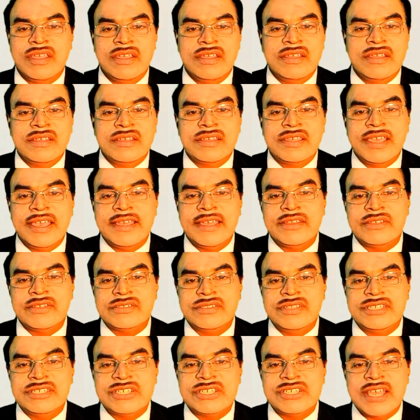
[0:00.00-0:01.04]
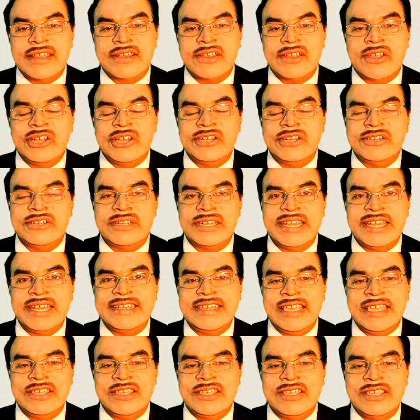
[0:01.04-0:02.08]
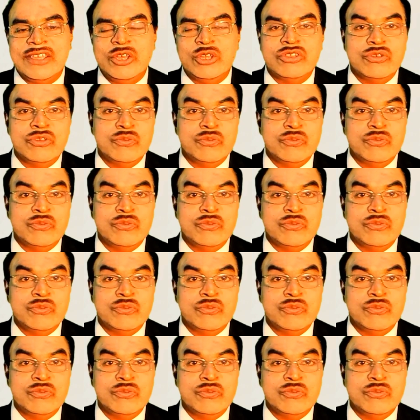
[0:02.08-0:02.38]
Here is the ShareCon Trade Tiger.